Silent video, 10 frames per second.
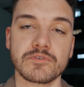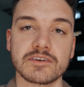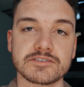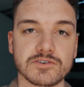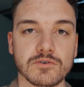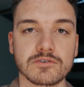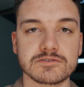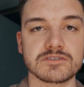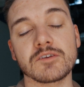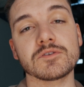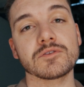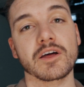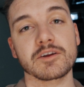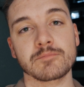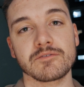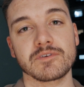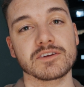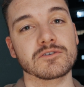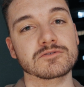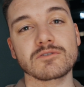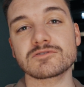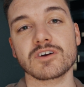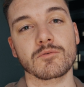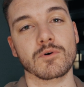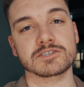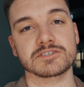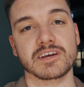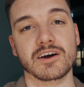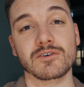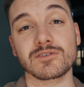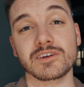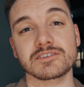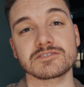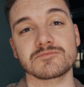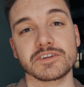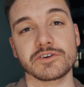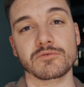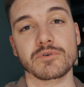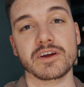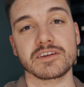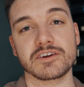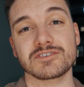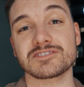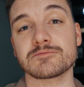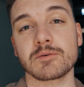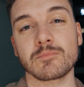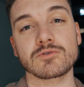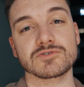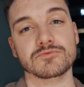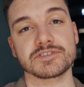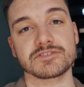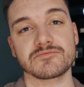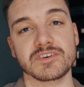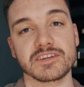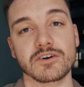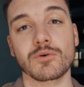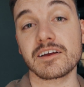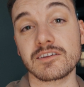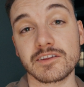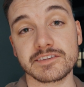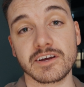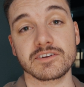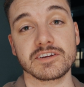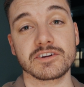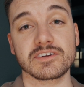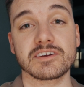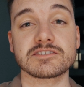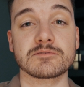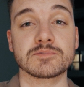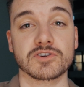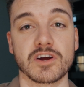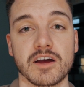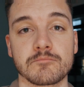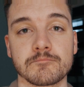fitness goals. If you like my video, don't stop watching now. Click this video right here to see my most recent video and click down here to hit subscribe.